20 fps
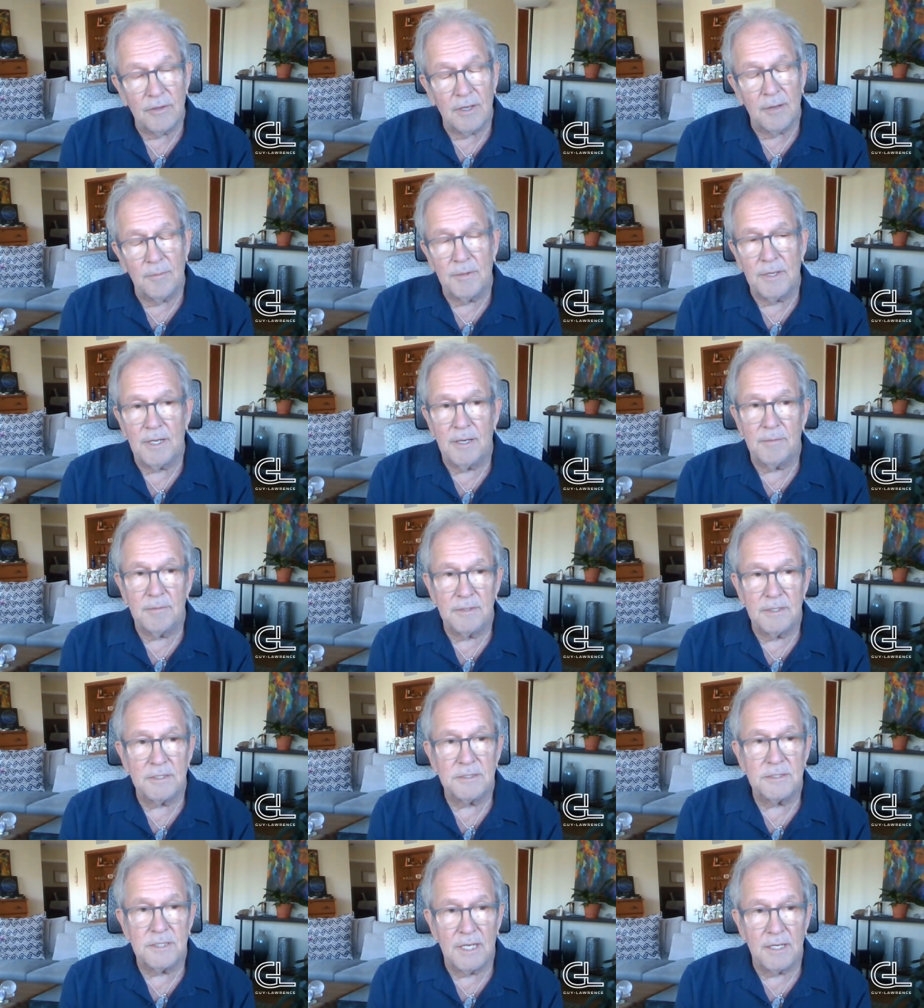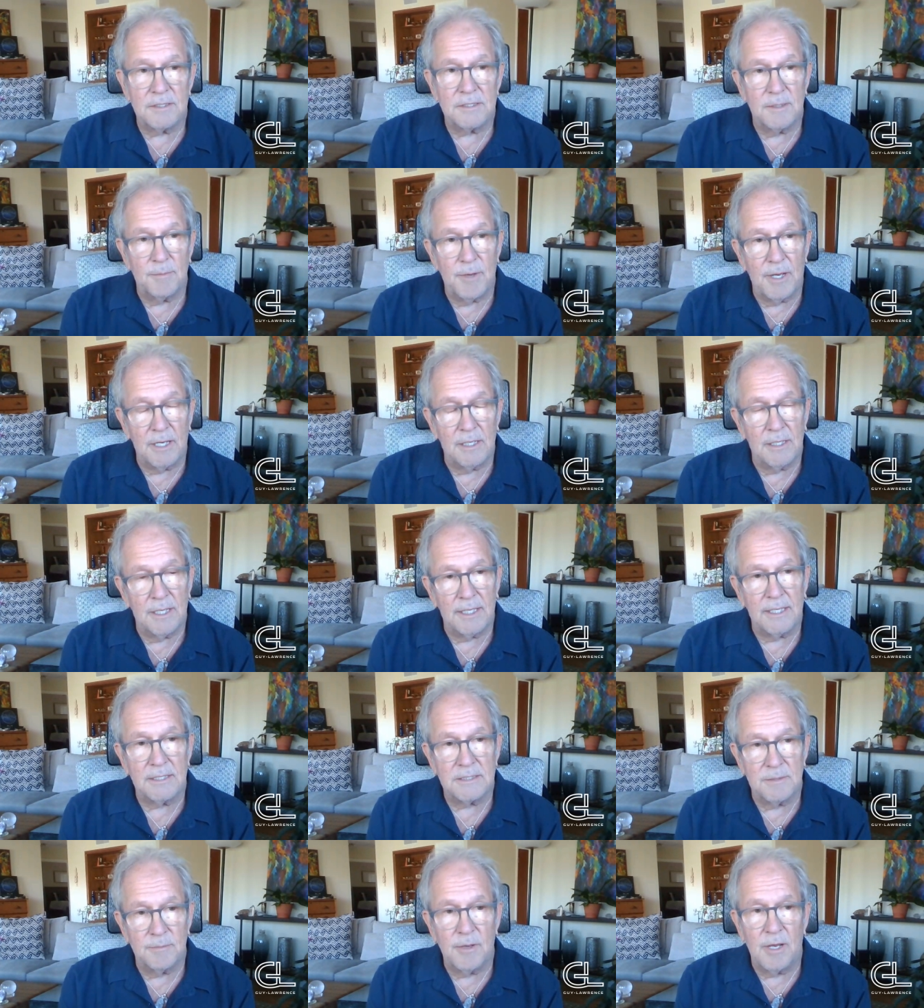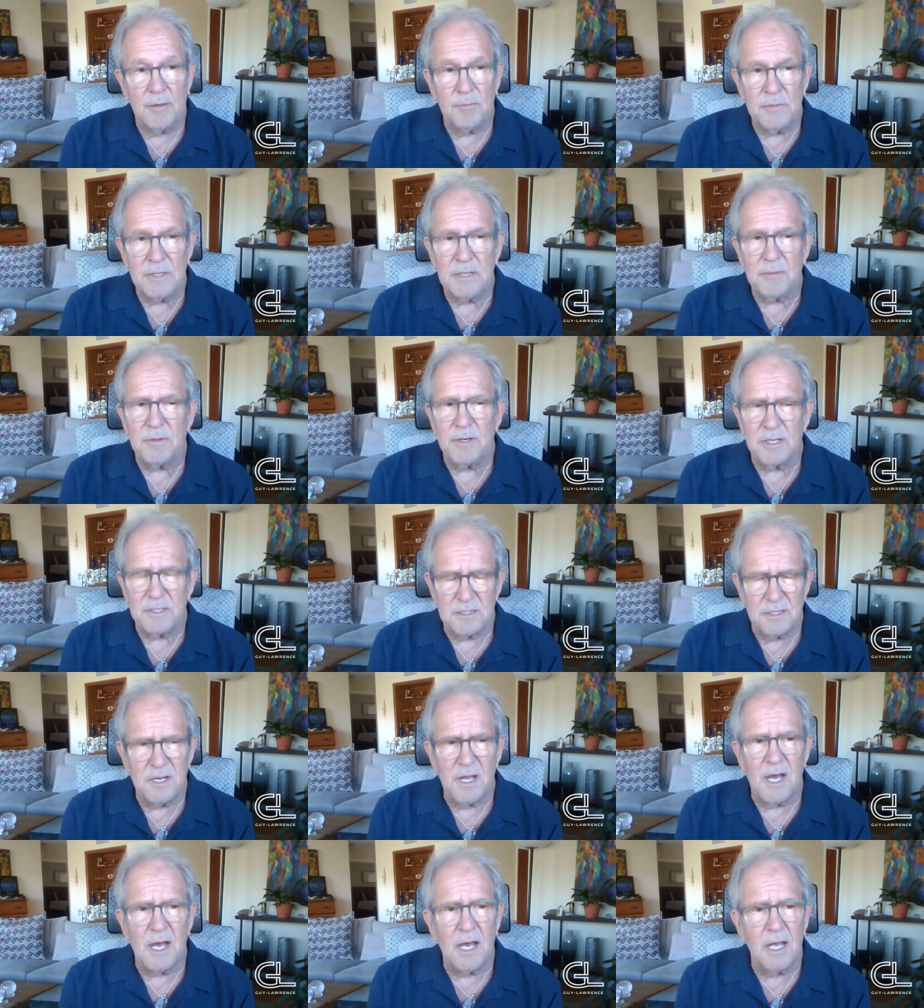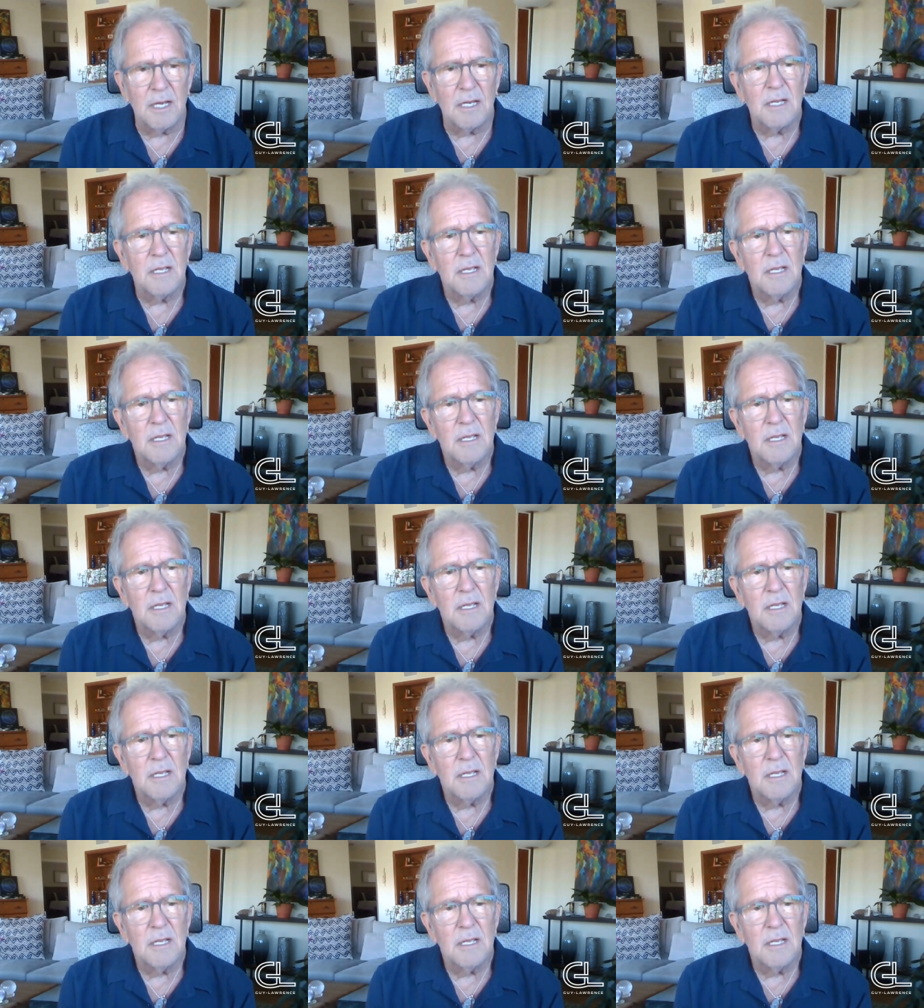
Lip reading: I mean, this sounds about like it's about me, but it's not.